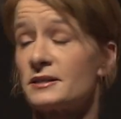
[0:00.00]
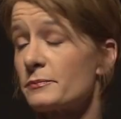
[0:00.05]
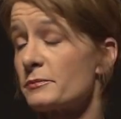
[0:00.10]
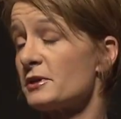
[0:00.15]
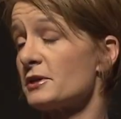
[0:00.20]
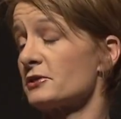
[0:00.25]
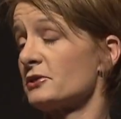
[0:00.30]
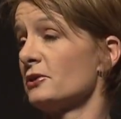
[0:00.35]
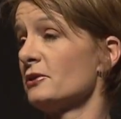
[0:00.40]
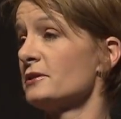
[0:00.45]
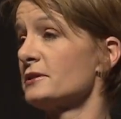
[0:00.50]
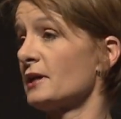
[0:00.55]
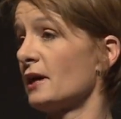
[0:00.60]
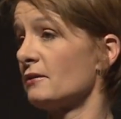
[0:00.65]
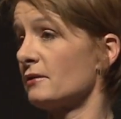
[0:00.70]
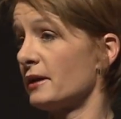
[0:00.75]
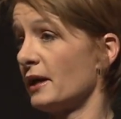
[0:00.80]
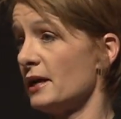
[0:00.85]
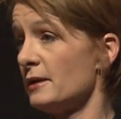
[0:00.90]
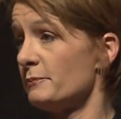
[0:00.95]
that it turns
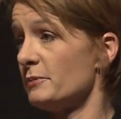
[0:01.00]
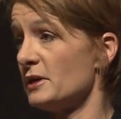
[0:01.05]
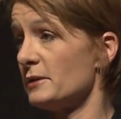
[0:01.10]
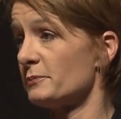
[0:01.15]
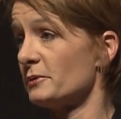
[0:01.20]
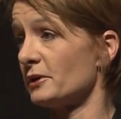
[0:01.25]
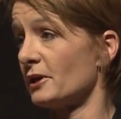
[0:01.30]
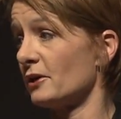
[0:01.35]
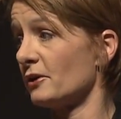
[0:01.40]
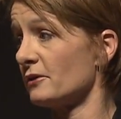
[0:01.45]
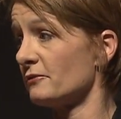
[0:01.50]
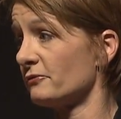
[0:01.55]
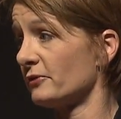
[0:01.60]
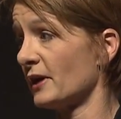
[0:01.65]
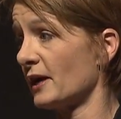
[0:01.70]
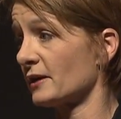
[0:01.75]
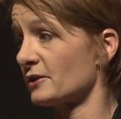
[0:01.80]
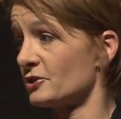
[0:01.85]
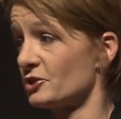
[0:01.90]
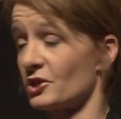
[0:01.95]
out gay people are in
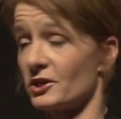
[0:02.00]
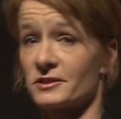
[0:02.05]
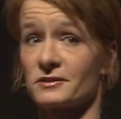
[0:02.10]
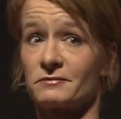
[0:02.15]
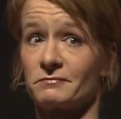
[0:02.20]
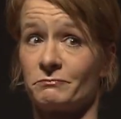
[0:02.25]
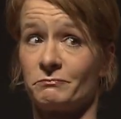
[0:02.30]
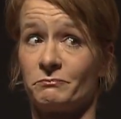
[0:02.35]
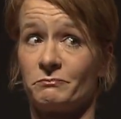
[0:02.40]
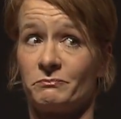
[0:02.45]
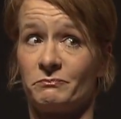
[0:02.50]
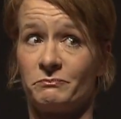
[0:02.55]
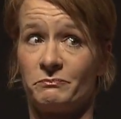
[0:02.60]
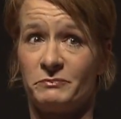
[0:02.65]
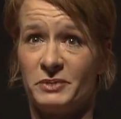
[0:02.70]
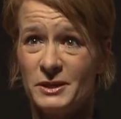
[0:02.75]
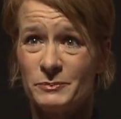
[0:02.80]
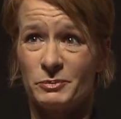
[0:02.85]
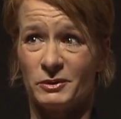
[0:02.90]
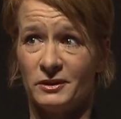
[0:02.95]
fact just
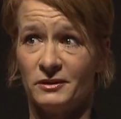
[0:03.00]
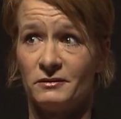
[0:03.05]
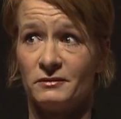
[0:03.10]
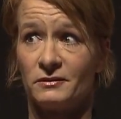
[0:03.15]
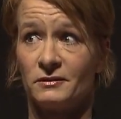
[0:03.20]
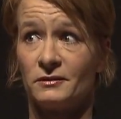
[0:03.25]
people.